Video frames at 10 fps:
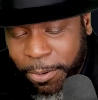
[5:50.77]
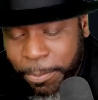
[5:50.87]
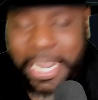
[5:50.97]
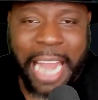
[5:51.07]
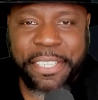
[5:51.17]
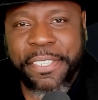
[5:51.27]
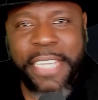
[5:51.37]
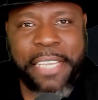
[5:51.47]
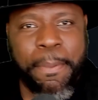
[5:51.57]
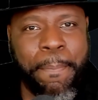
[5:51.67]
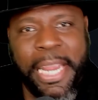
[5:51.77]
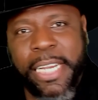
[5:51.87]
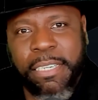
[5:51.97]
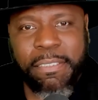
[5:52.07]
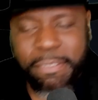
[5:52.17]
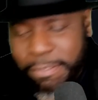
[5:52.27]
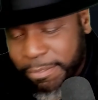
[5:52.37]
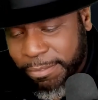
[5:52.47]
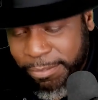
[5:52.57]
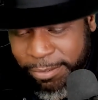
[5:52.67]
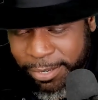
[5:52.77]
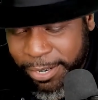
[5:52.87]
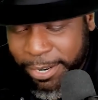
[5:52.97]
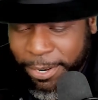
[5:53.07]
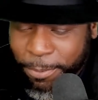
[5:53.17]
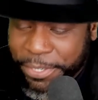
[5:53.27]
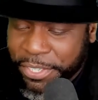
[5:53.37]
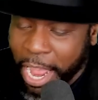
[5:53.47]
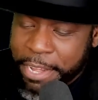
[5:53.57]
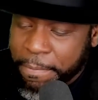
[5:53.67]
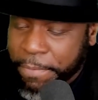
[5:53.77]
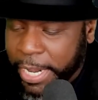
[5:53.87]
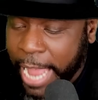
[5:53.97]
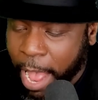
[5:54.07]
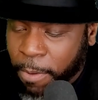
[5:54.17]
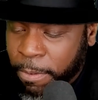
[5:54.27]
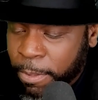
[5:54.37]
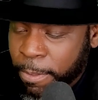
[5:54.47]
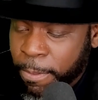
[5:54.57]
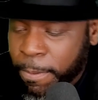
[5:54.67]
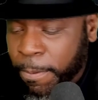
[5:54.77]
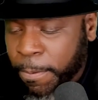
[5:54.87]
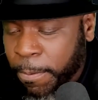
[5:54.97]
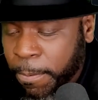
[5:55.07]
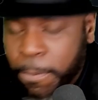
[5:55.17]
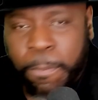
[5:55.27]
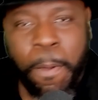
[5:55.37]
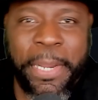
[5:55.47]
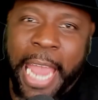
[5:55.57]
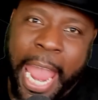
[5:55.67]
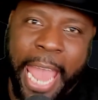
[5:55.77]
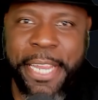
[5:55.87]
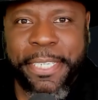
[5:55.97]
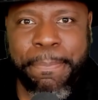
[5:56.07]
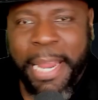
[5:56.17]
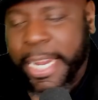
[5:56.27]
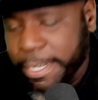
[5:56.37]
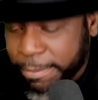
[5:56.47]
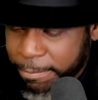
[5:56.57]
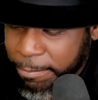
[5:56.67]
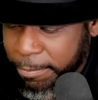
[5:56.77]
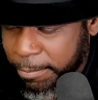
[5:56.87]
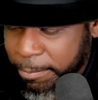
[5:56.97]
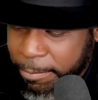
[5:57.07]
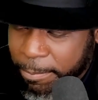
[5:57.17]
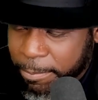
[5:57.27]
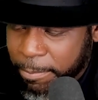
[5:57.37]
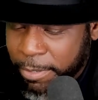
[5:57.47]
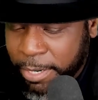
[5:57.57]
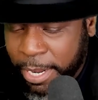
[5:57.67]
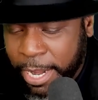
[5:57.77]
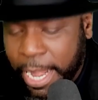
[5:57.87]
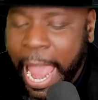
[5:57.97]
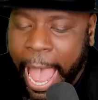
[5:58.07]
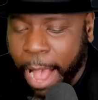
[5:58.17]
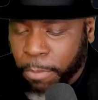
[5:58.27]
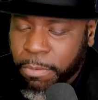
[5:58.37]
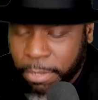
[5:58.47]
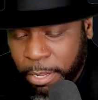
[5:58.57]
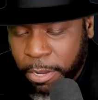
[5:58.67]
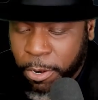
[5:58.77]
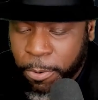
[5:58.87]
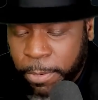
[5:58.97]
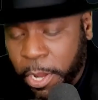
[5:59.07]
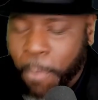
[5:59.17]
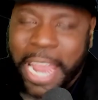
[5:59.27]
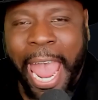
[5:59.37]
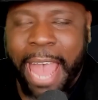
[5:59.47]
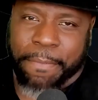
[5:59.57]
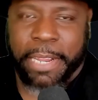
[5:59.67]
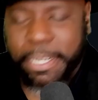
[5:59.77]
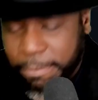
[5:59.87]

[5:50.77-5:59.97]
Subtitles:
We got to set the meeting. We're starting to figure out when we can have this meeting and how we're going to have it.